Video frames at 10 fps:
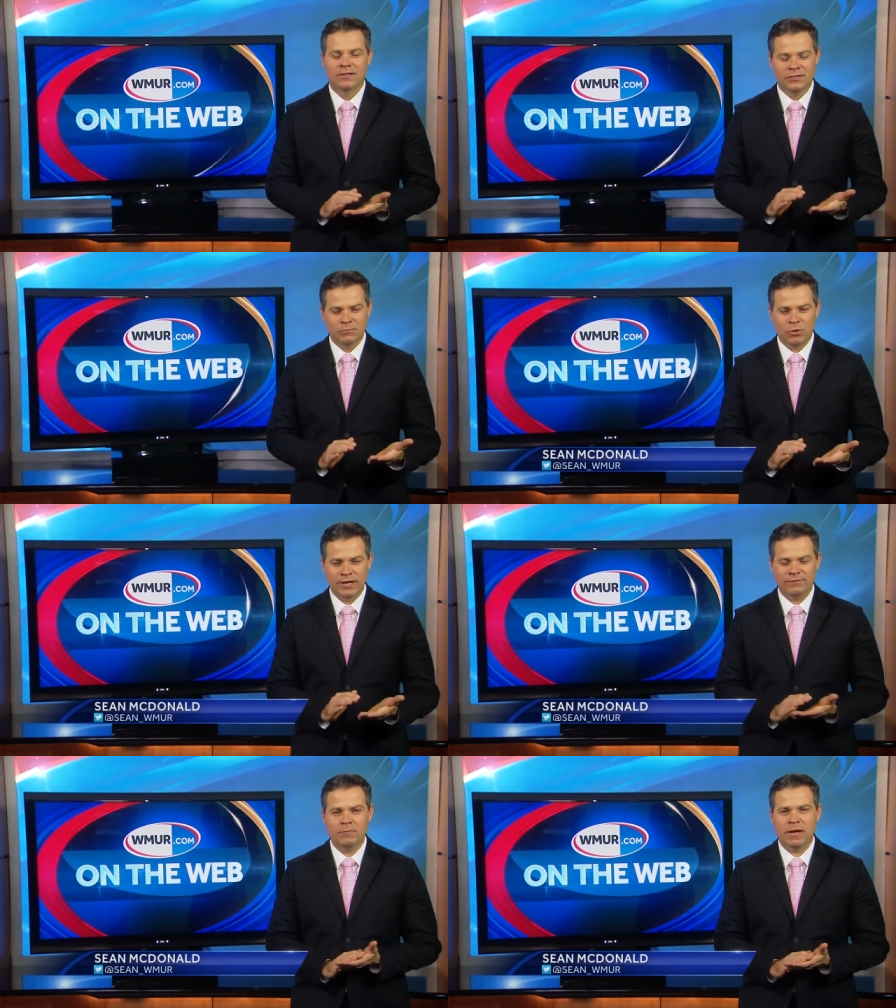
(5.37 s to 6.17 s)
Good
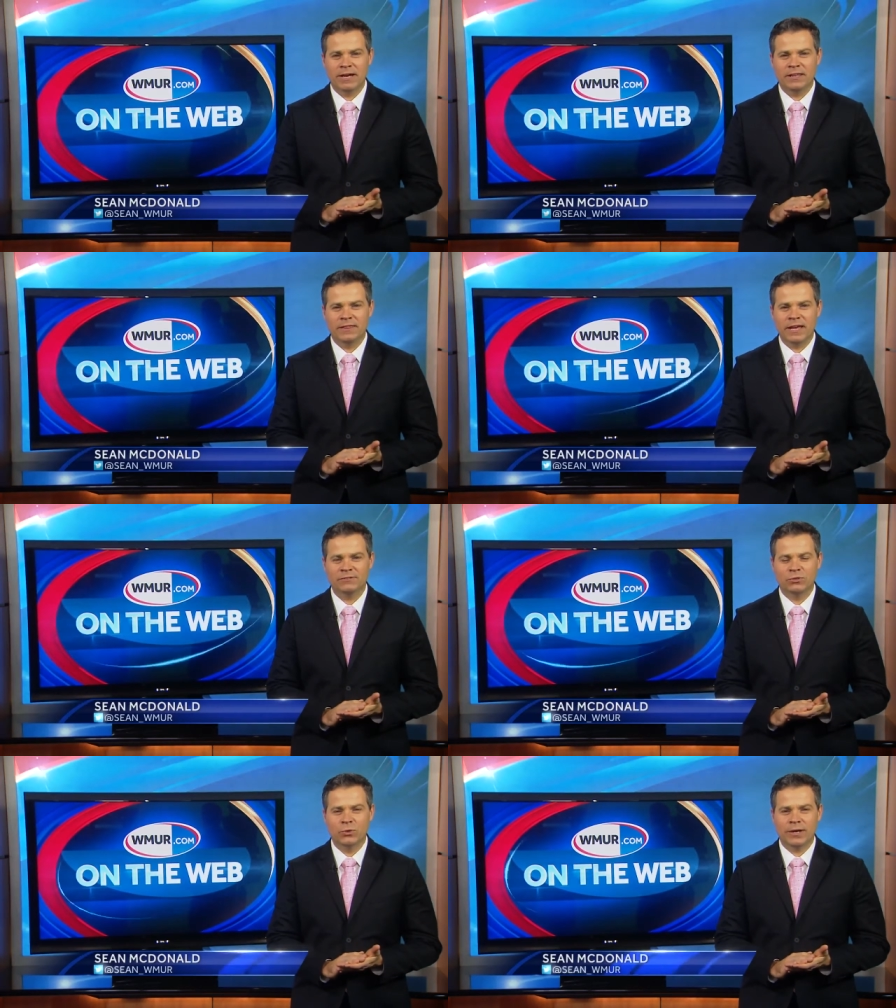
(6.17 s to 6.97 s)
morning, everybody.
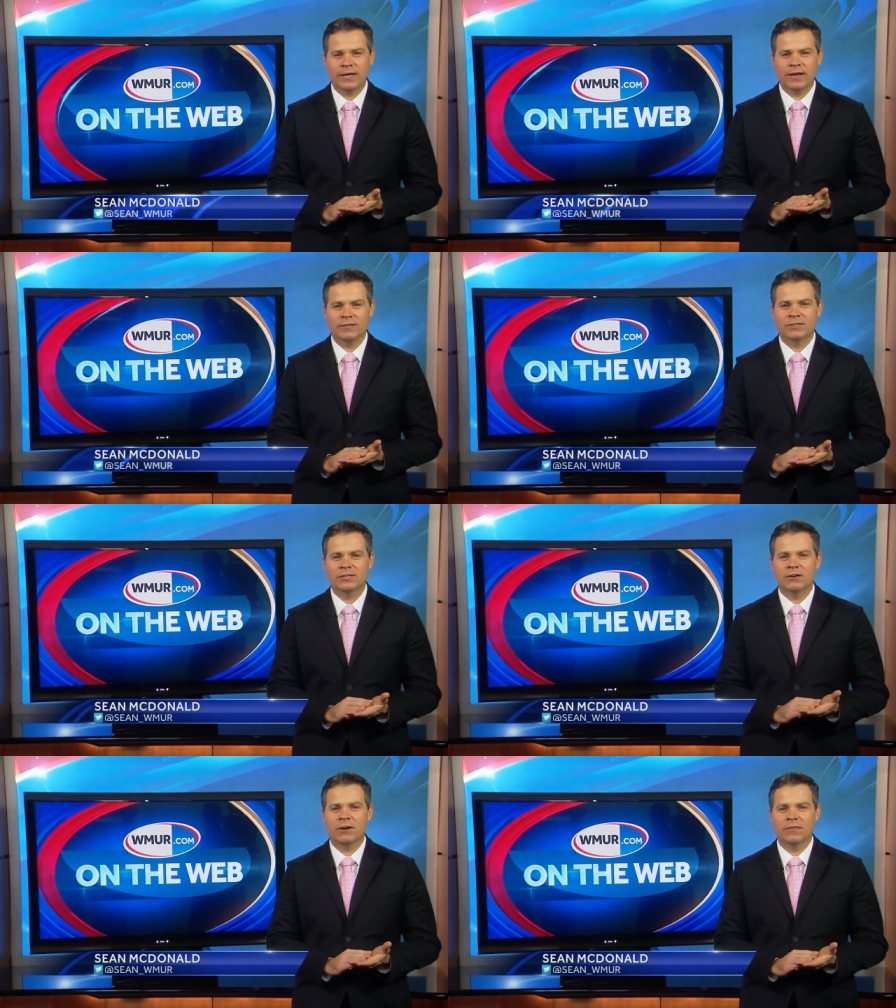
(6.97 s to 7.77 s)
Thanks for joining us
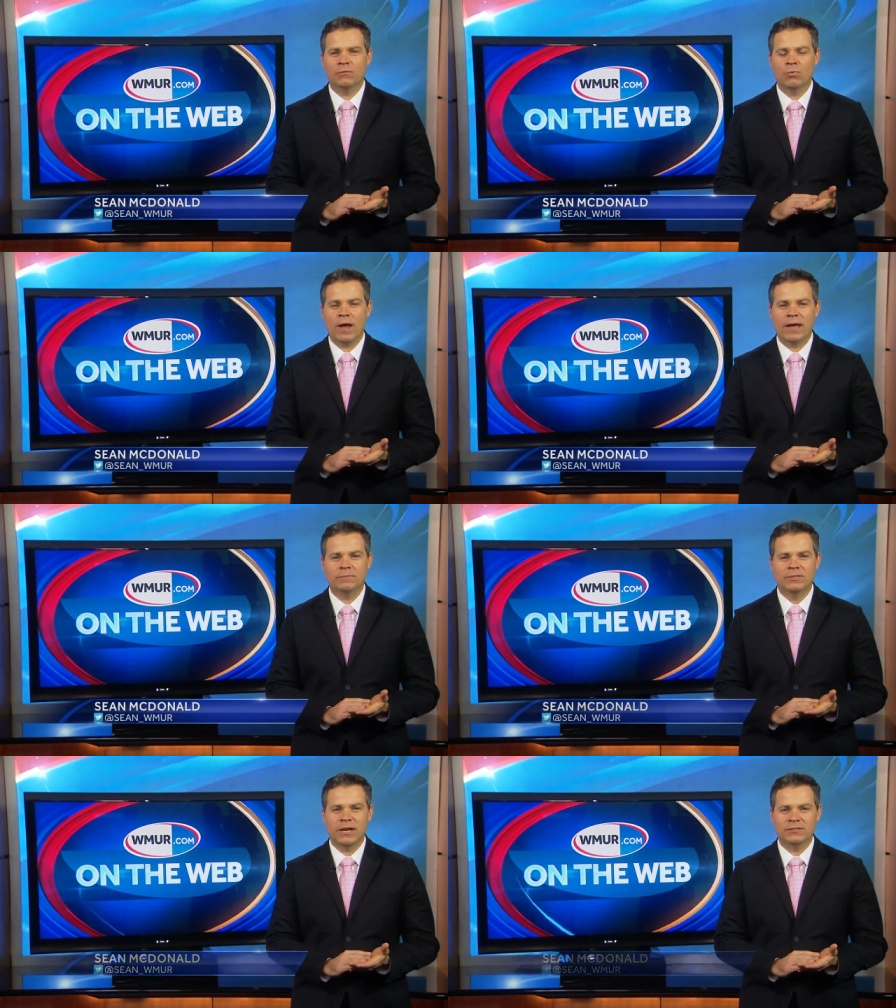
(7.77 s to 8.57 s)
here on the
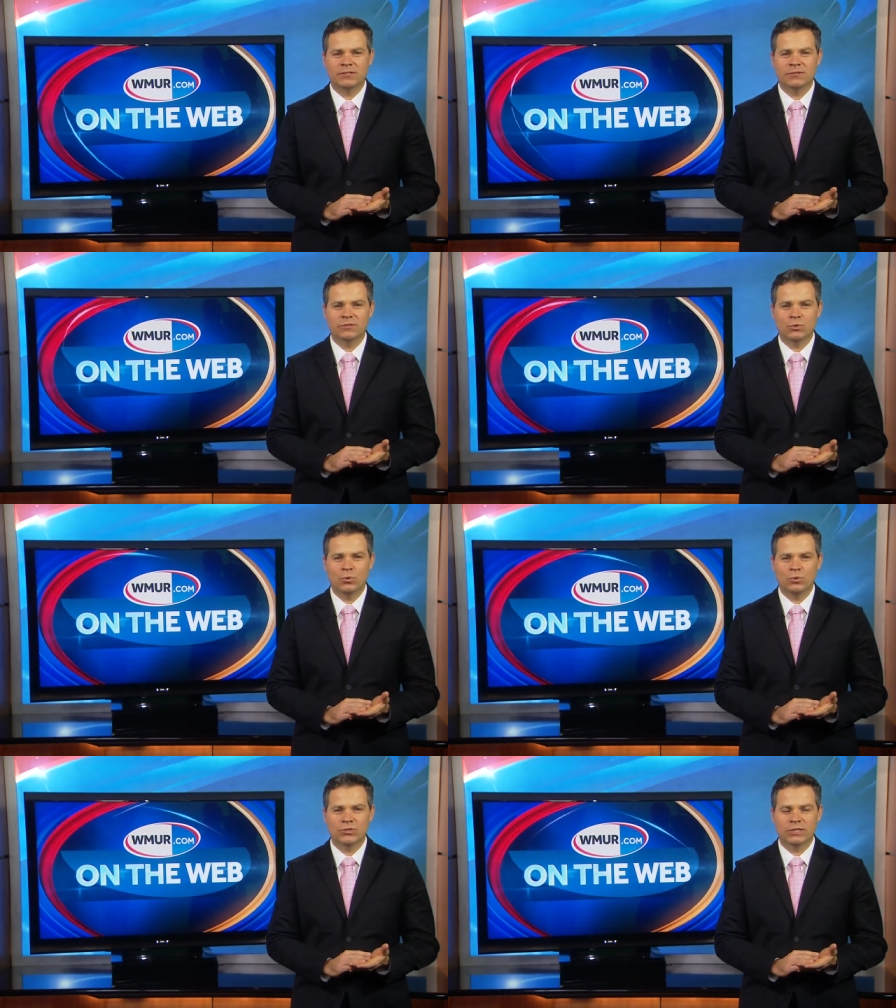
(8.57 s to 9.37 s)
web. Dozens of
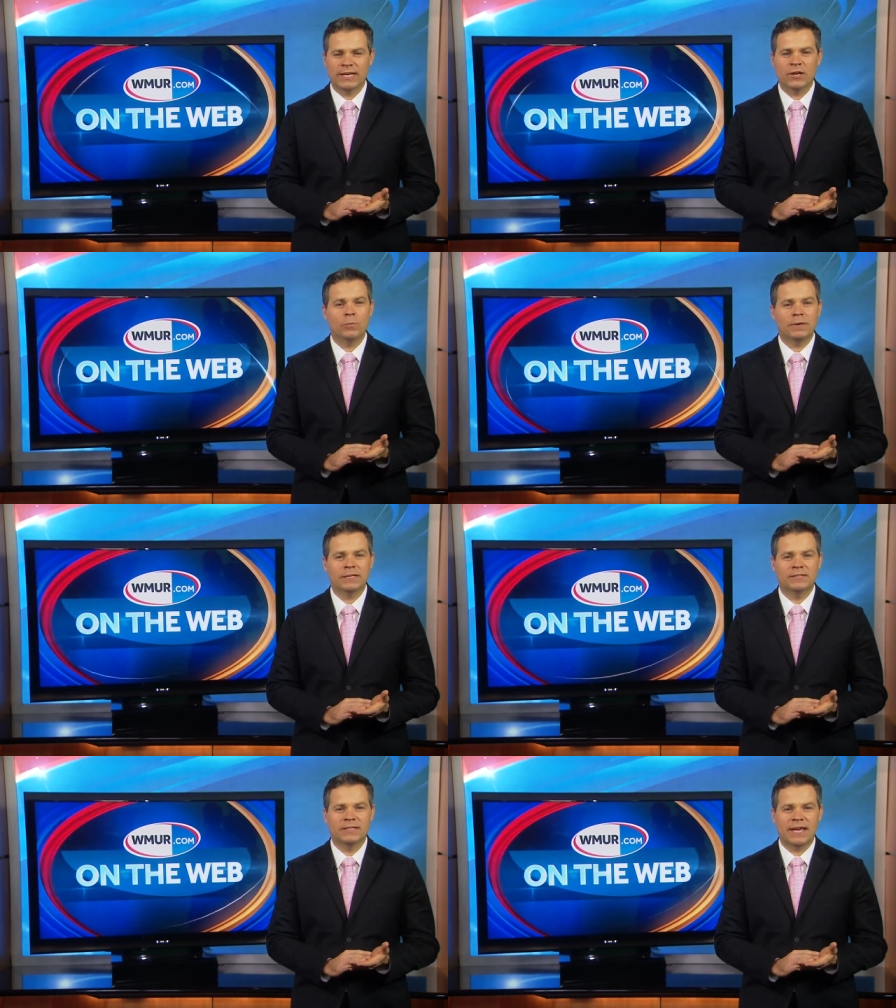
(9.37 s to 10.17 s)
schools delayed
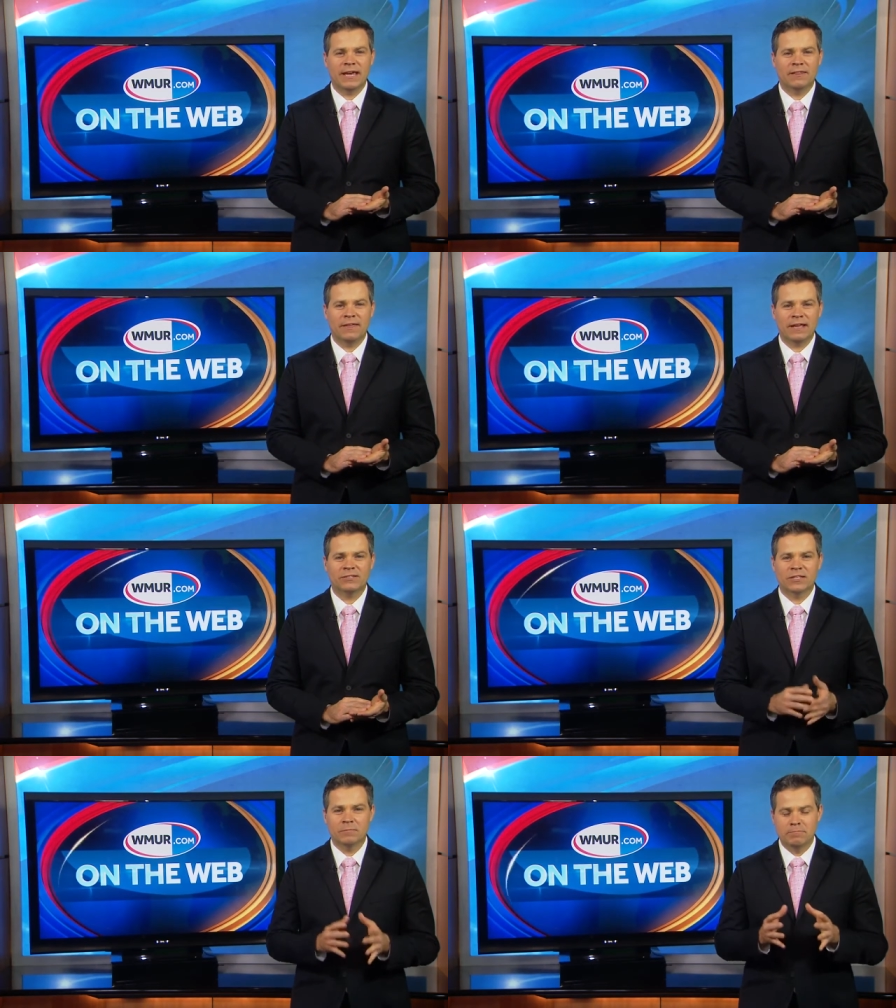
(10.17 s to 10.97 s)
opening today
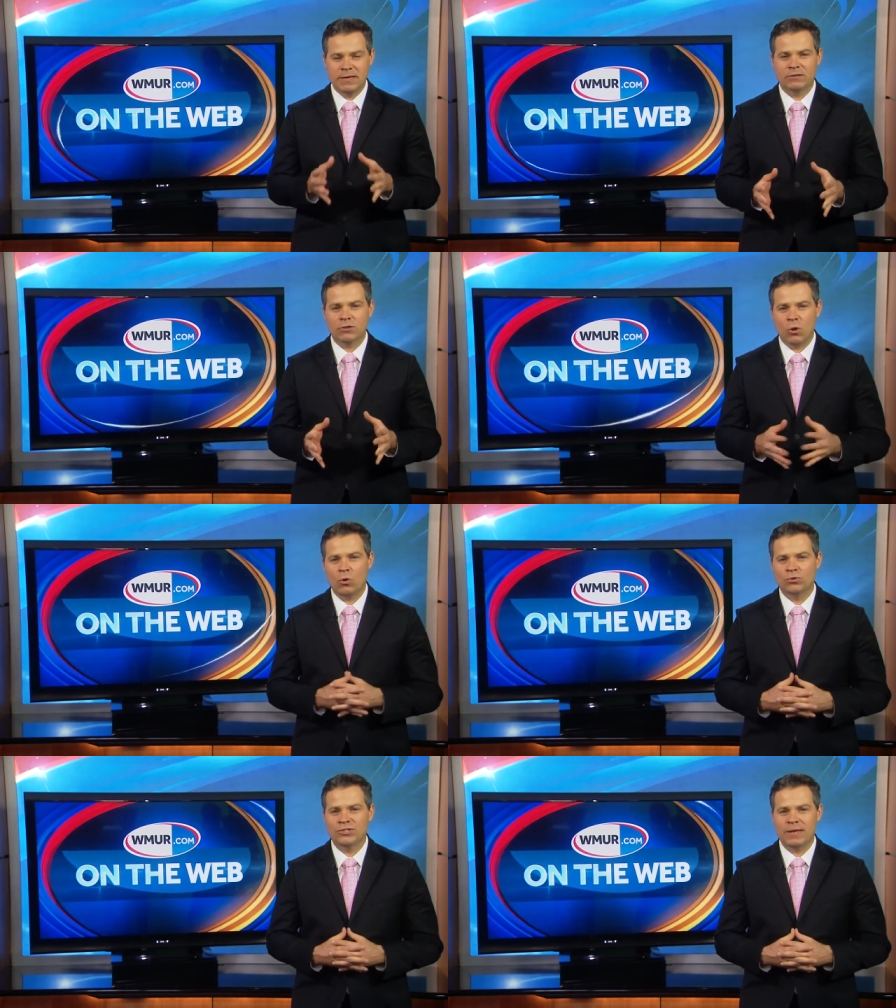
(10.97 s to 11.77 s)
thanks to the bitter
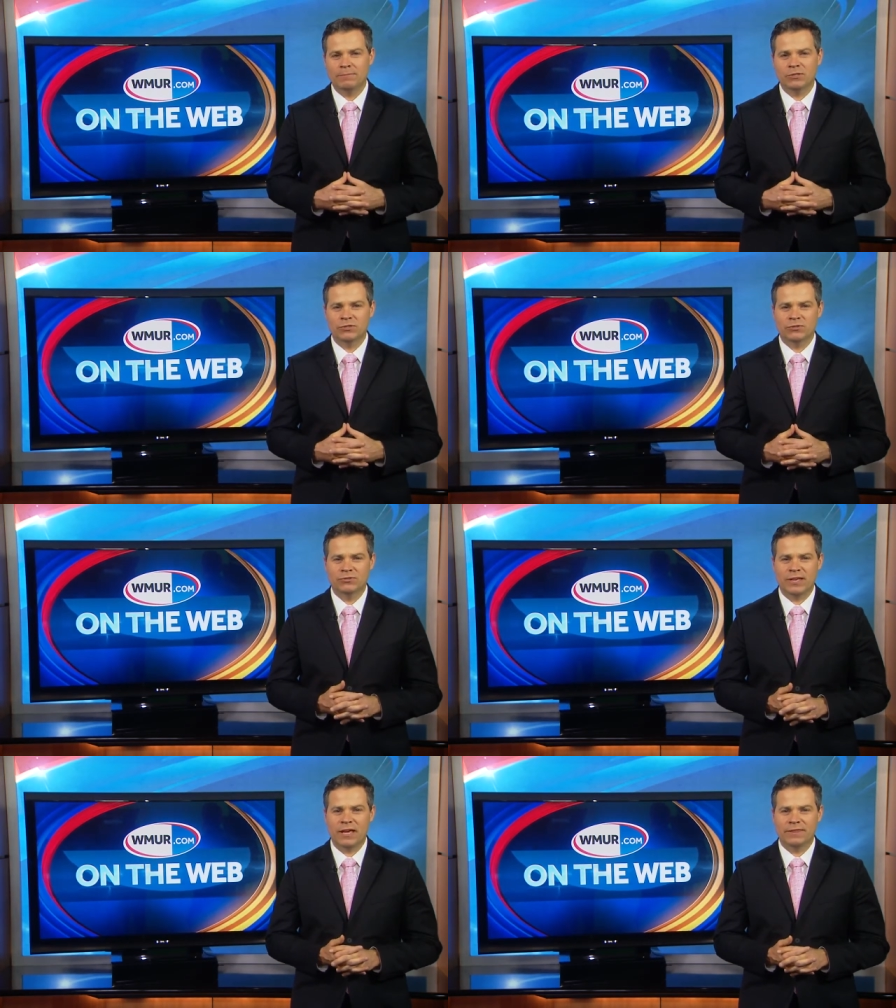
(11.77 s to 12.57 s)
cold
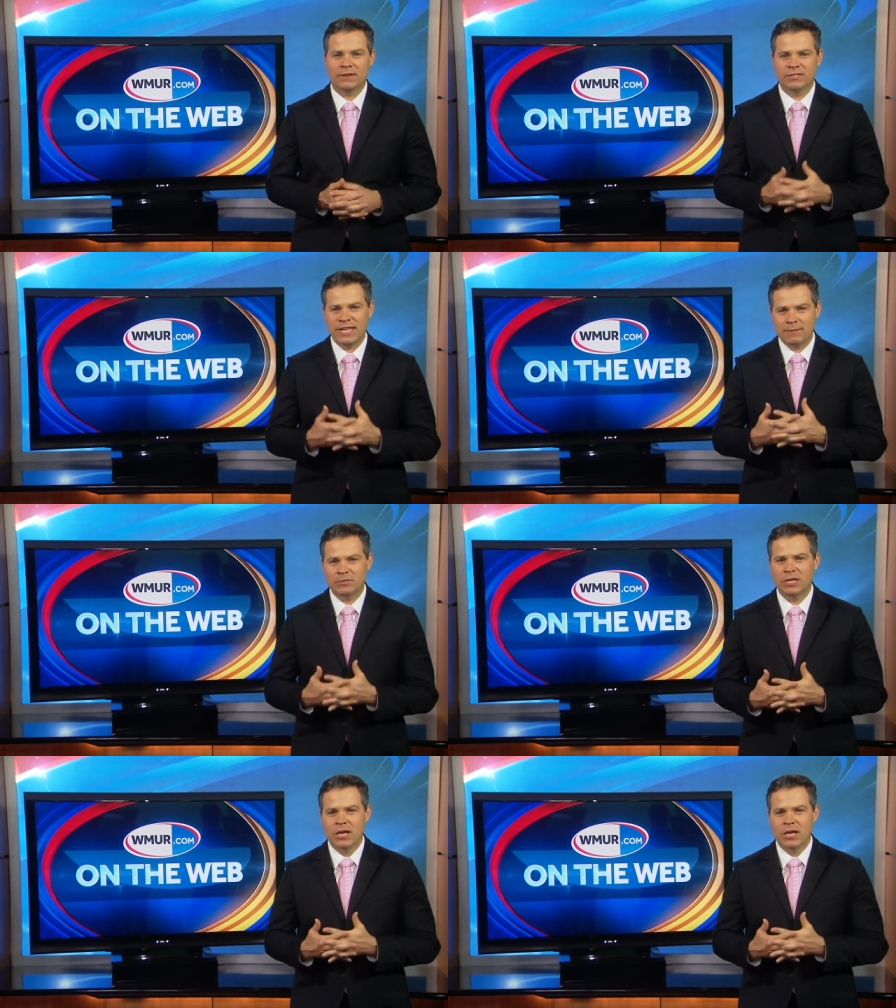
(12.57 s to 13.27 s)
temperatures out there. Temps